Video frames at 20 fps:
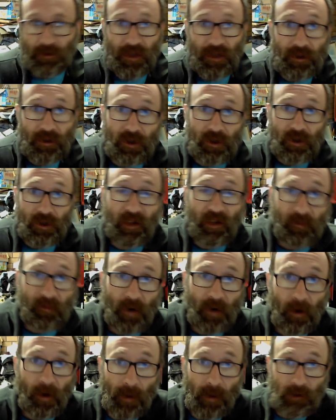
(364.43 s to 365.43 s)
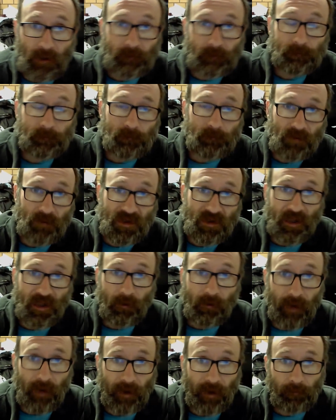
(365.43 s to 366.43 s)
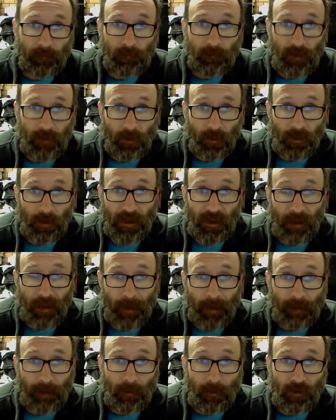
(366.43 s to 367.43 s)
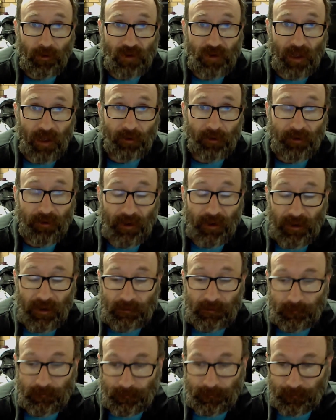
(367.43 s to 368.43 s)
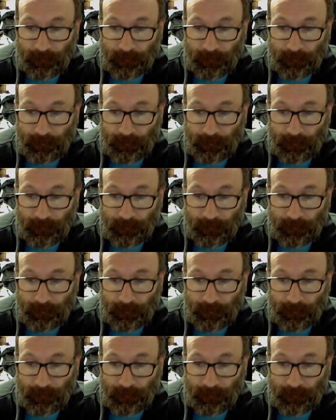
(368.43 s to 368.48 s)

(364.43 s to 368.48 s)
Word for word: TGIF promo. Stick around. A little bit coming up on the channel today